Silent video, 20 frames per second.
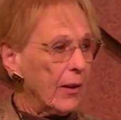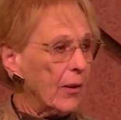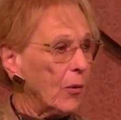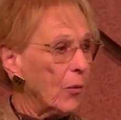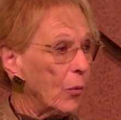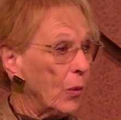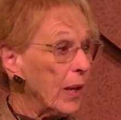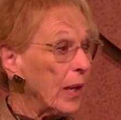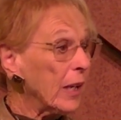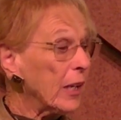
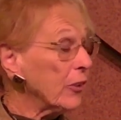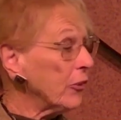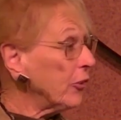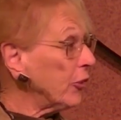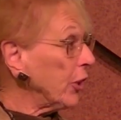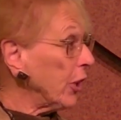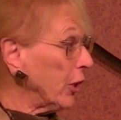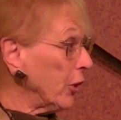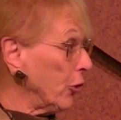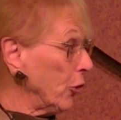We
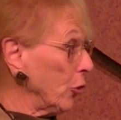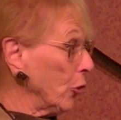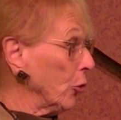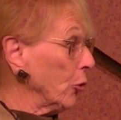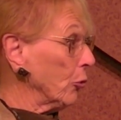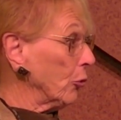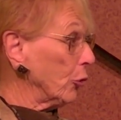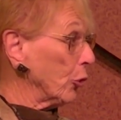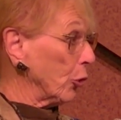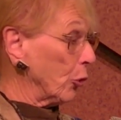
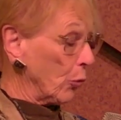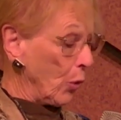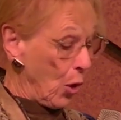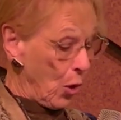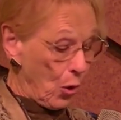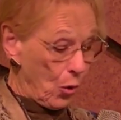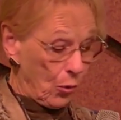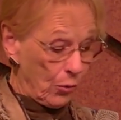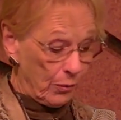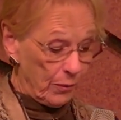continue to
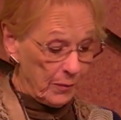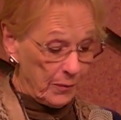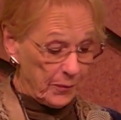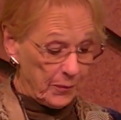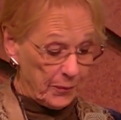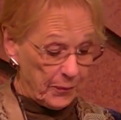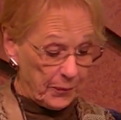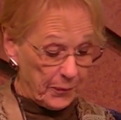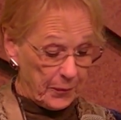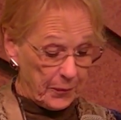grow
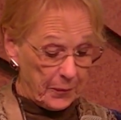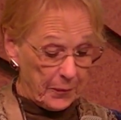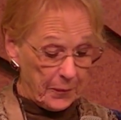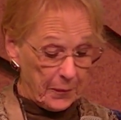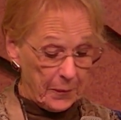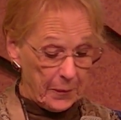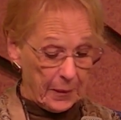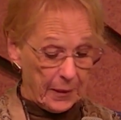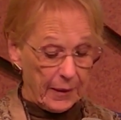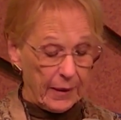
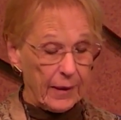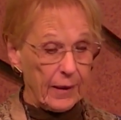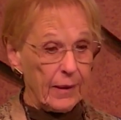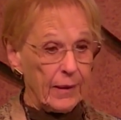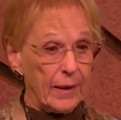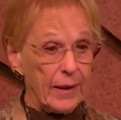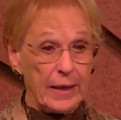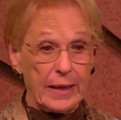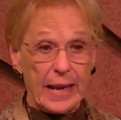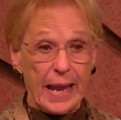
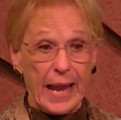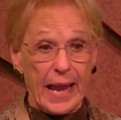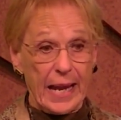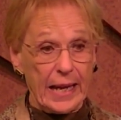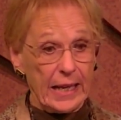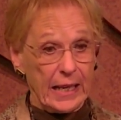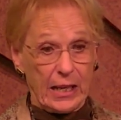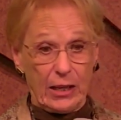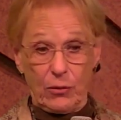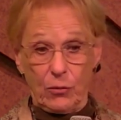in
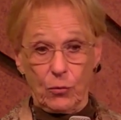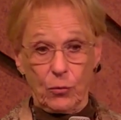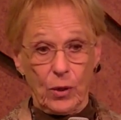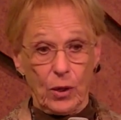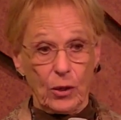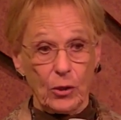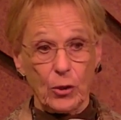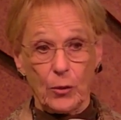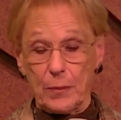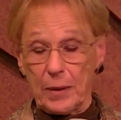any
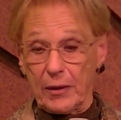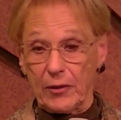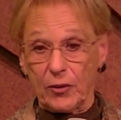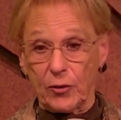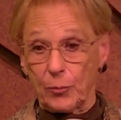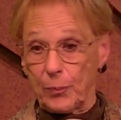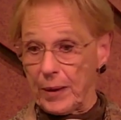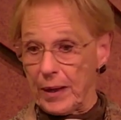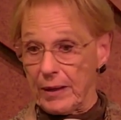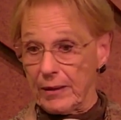welcoming
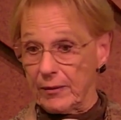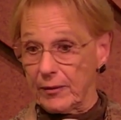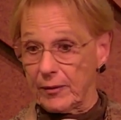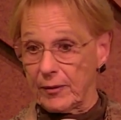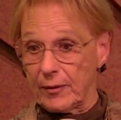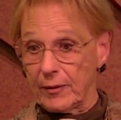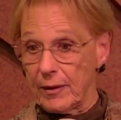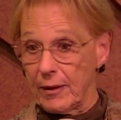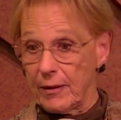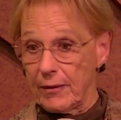
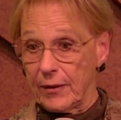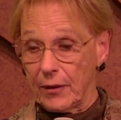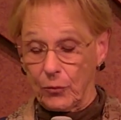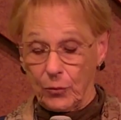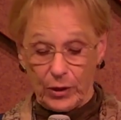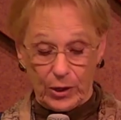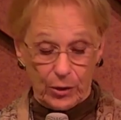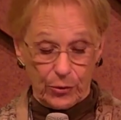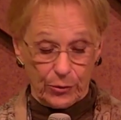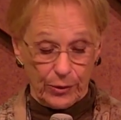space that
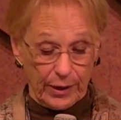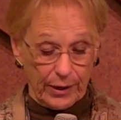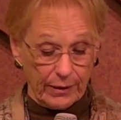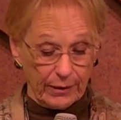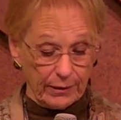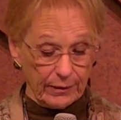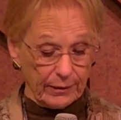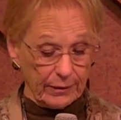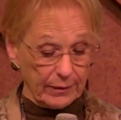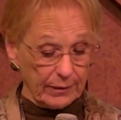we are in.